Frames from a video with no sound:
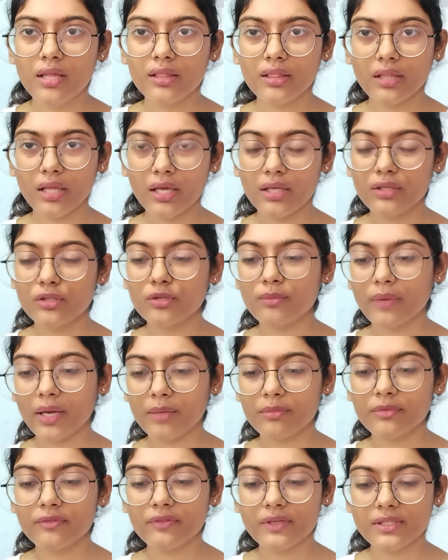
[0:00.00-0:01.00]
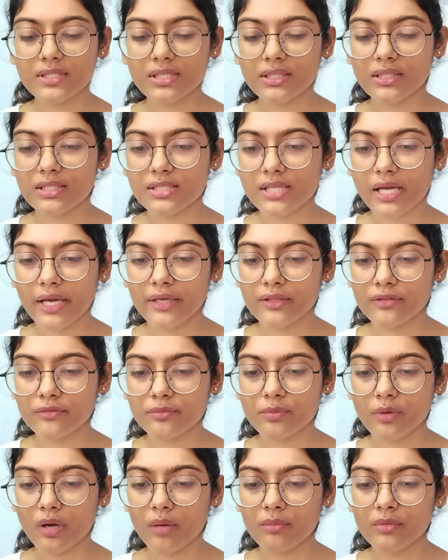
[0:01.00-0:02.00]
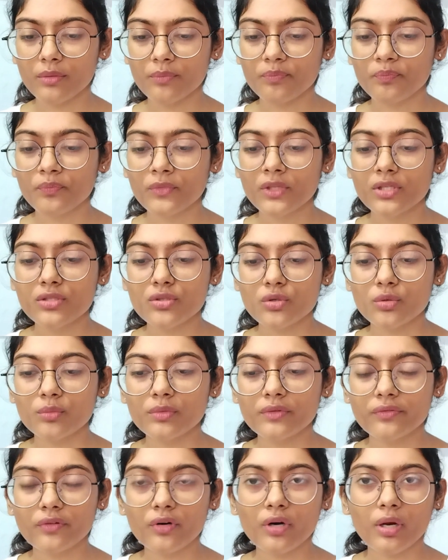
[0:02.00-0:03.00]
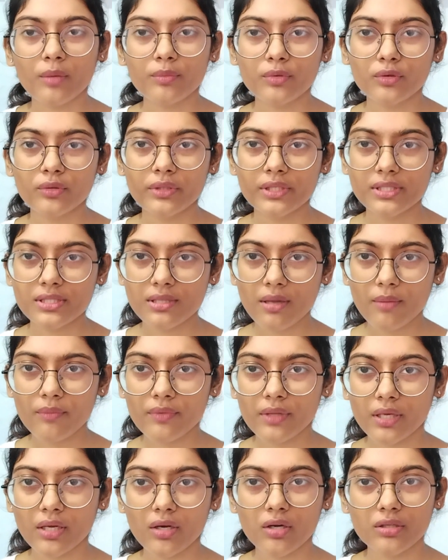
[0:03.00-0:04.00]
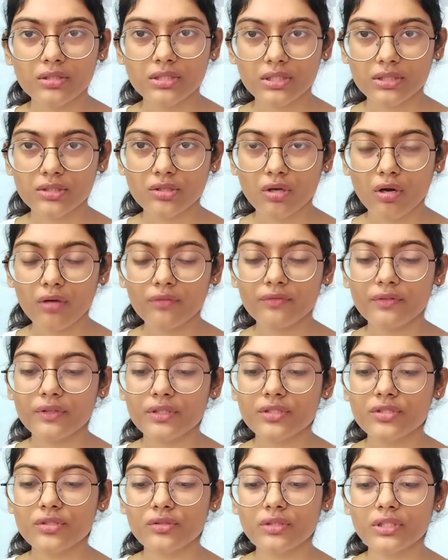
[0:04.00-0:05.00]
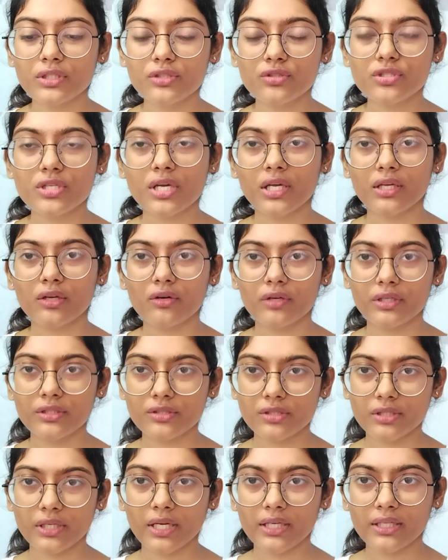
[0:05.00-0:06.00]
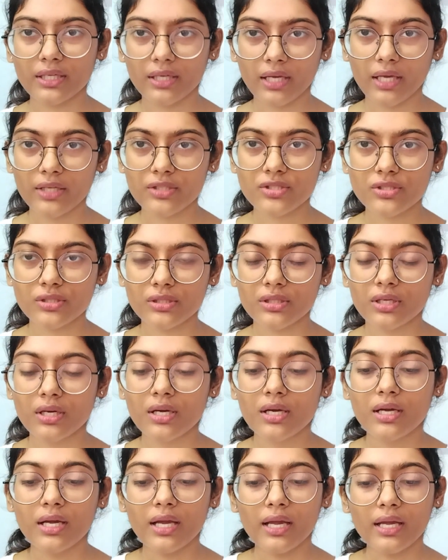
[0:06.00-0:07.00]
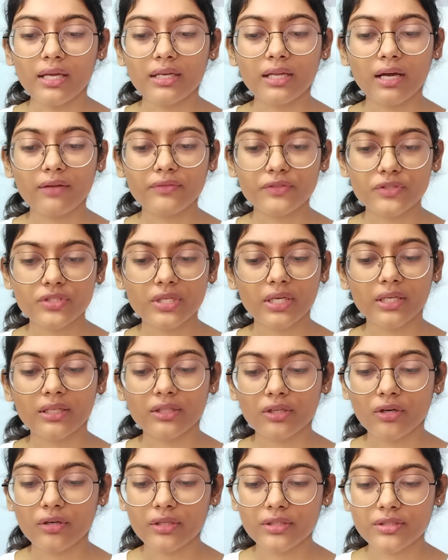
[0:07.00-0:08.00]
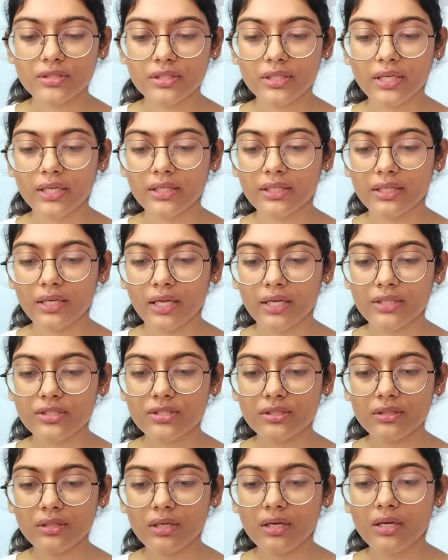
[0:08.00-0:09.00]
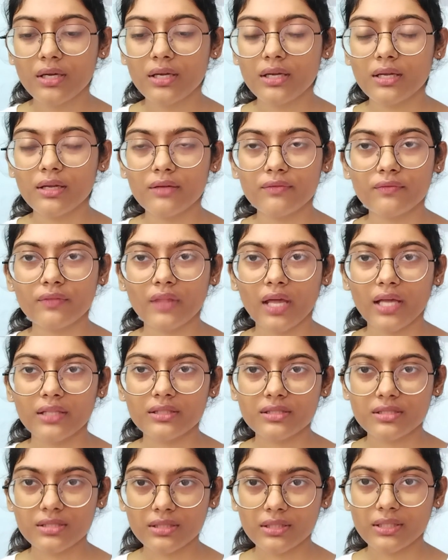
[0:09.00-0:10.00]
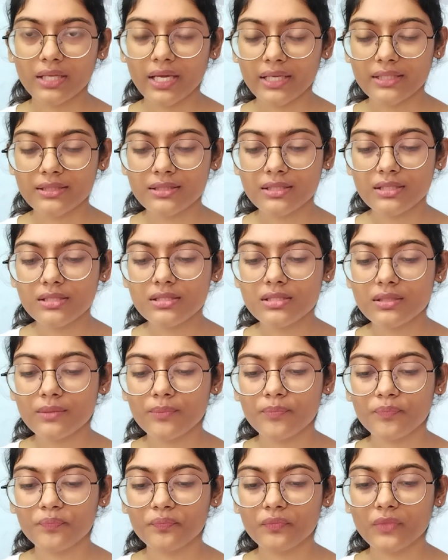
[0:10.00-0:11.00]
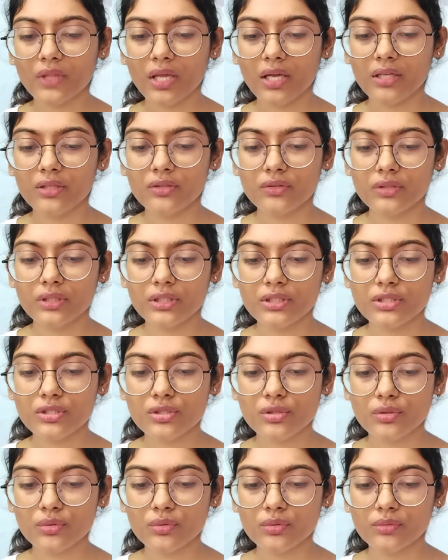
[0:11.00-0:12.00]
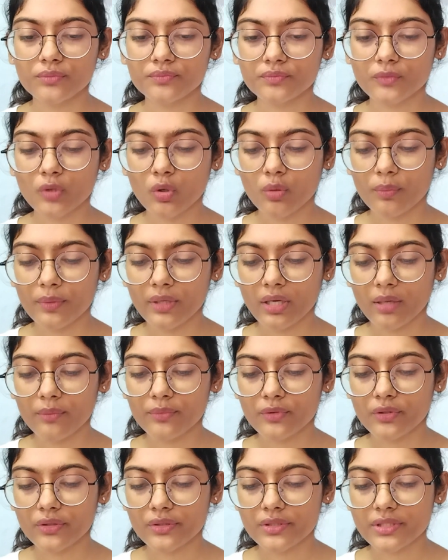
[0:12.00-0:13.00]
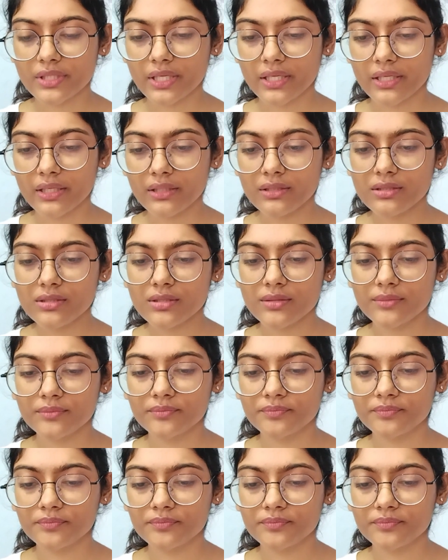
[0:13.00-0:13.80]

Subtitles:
then you might be facing this kind of problem. So before uploading something on TikTok, first you need to check your internet connection. And after checking your internet connection, if that still exists, then you need to open up your settings